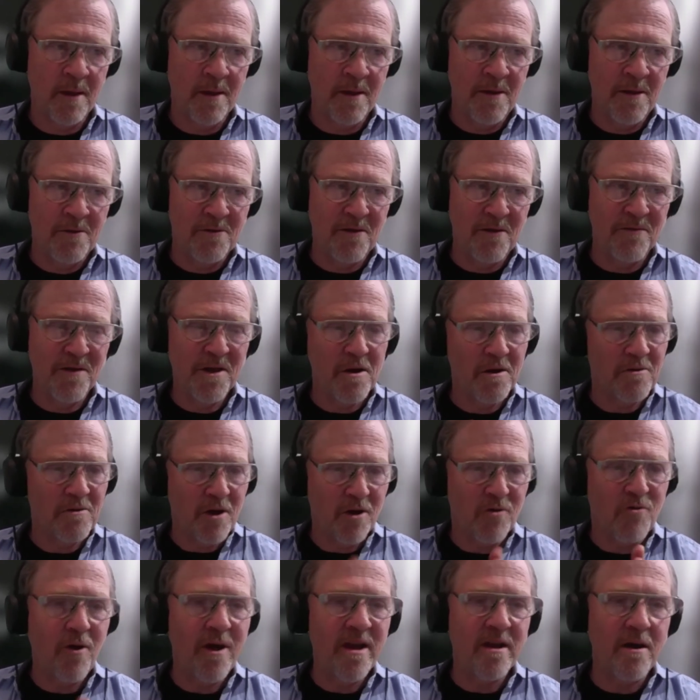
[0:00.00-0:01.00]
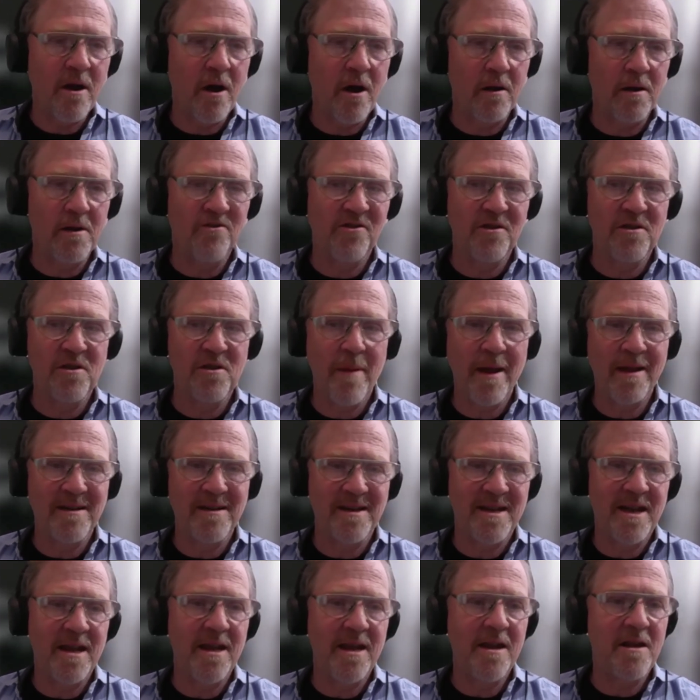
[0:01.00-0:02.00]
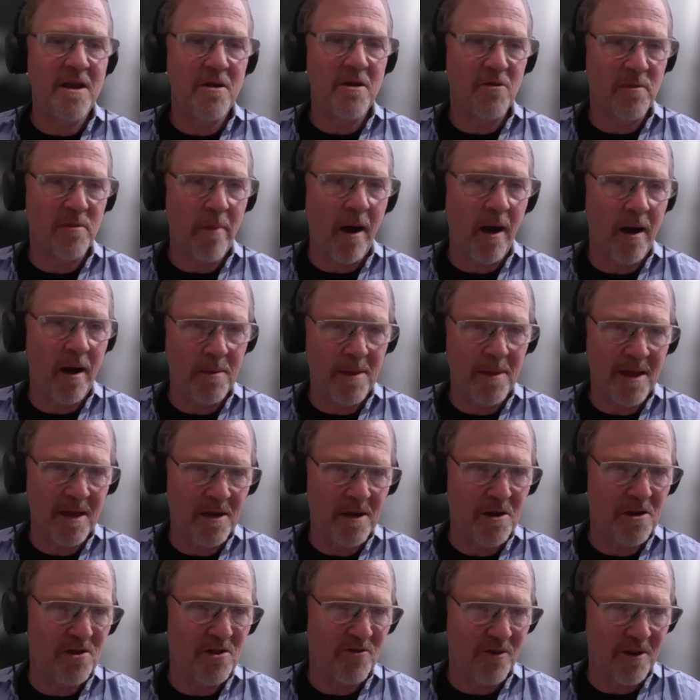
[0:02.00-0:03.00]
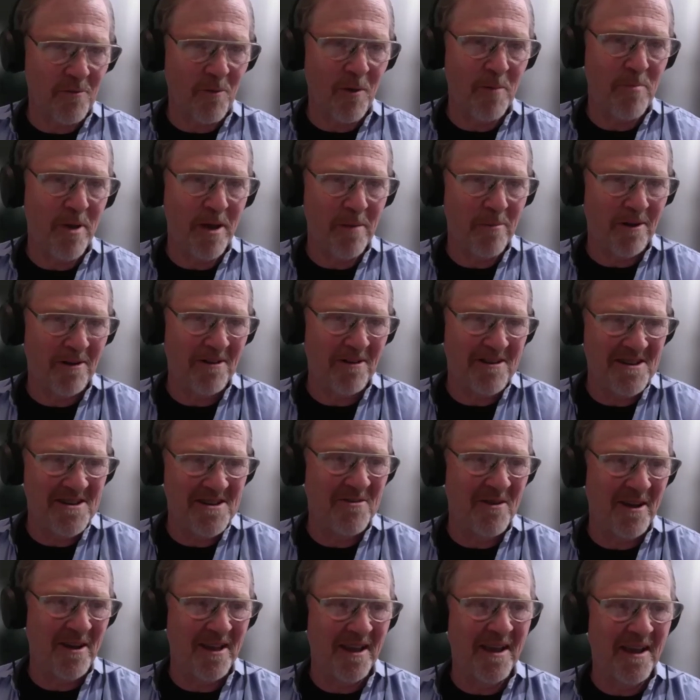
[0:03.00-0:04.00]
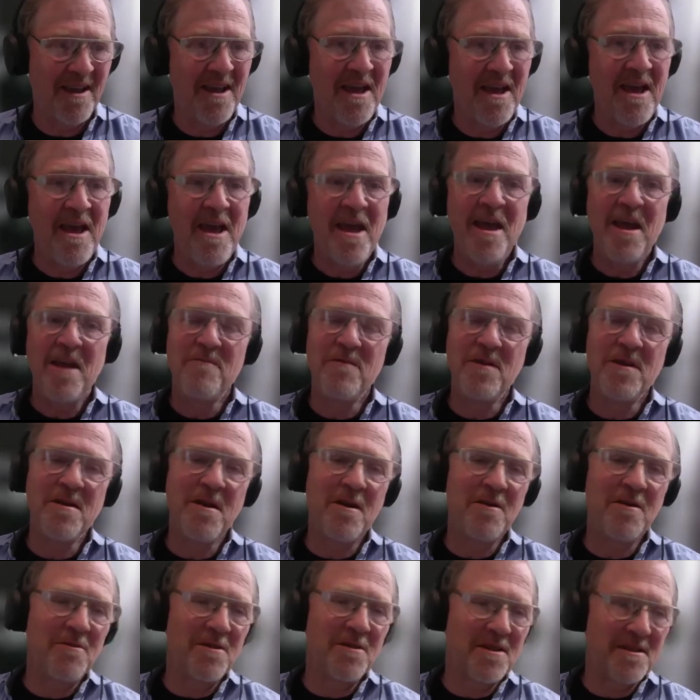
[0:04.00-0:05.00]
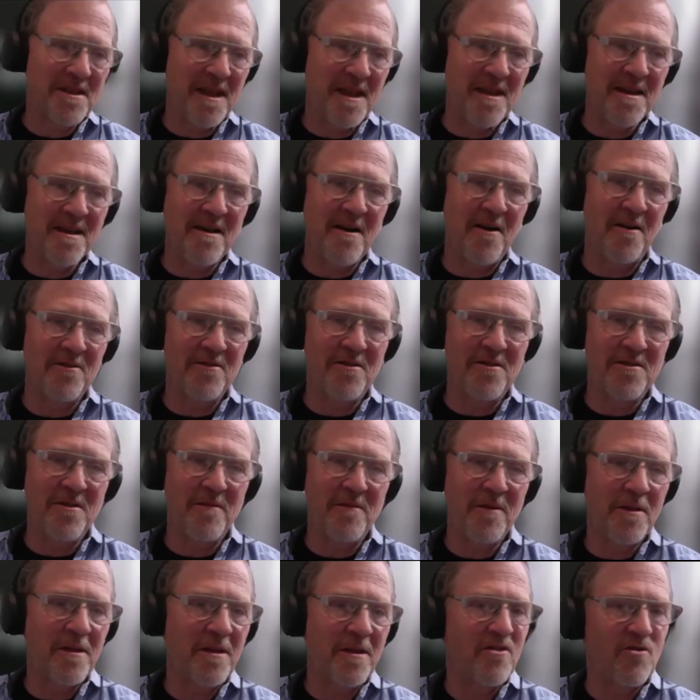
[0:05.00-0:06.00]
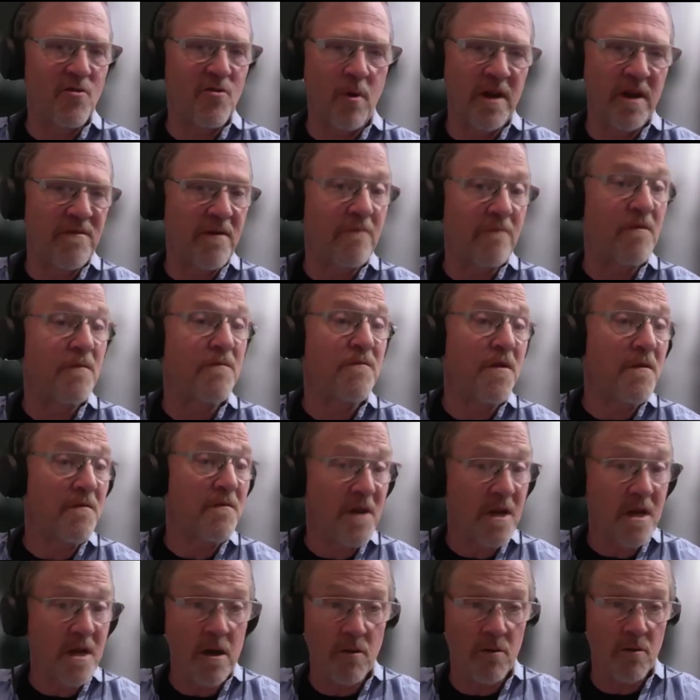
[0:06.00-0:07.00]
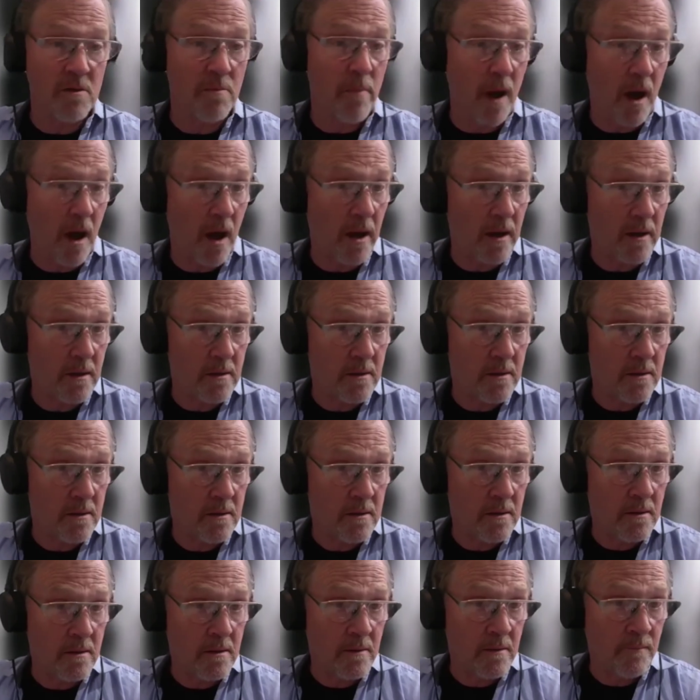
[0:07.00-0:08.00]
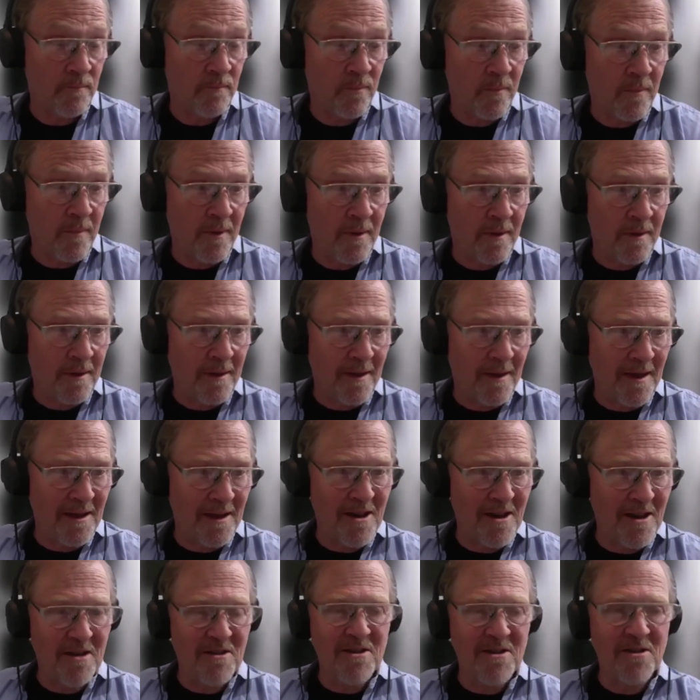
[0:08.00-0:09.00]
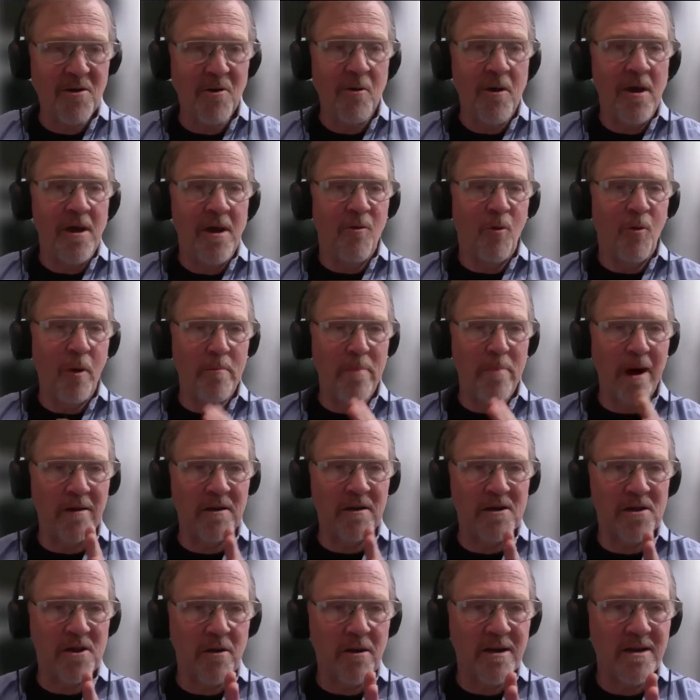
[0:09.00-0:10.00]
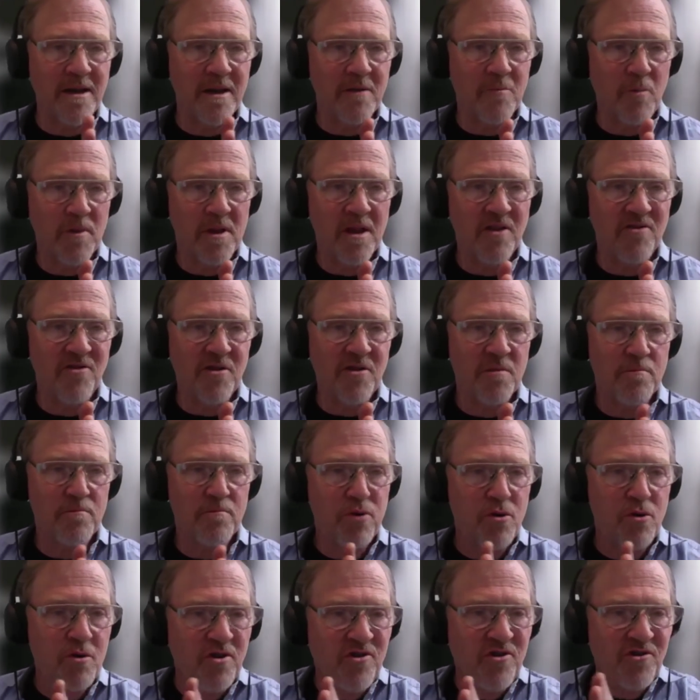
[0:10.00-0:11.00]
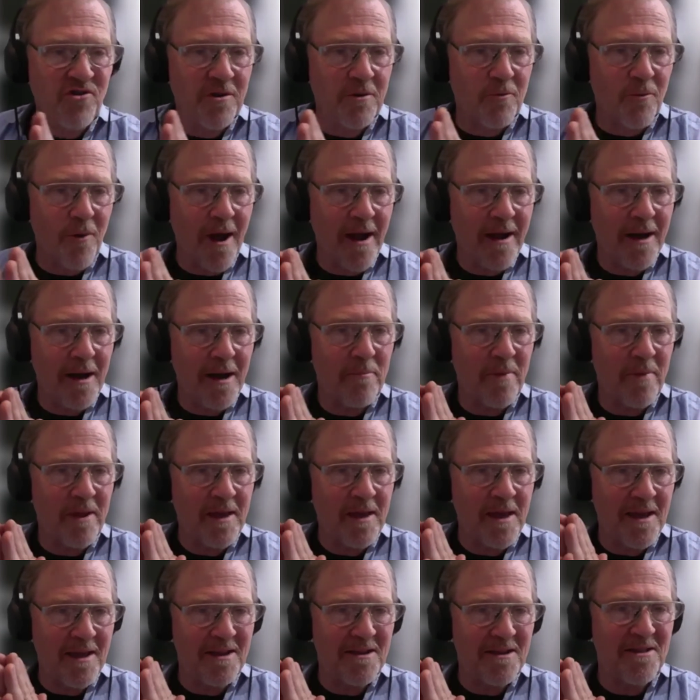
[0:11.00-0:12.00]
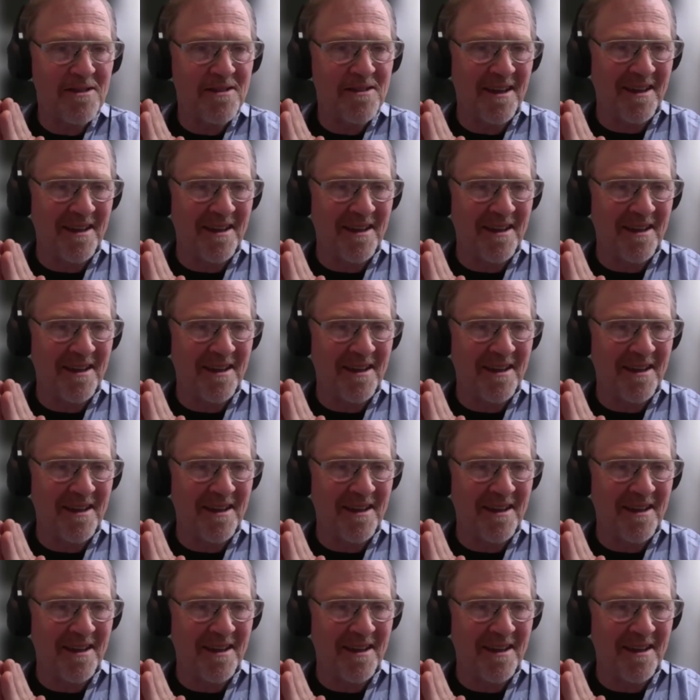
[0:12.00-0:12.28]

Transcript: So if you go to a great college, it's about 10 years behind the industry and what people are doing. If you go to a state college, it's 25 or 50 years behind. And so what Baldessari did was he just pushed it right up against